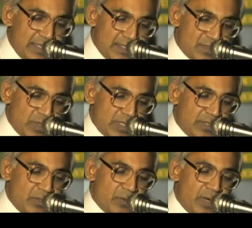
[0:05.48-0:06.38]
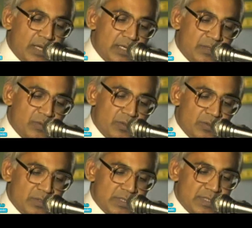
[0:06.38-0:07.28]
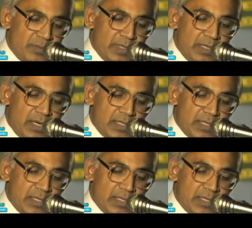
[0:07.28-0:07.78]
Persaud. Dr.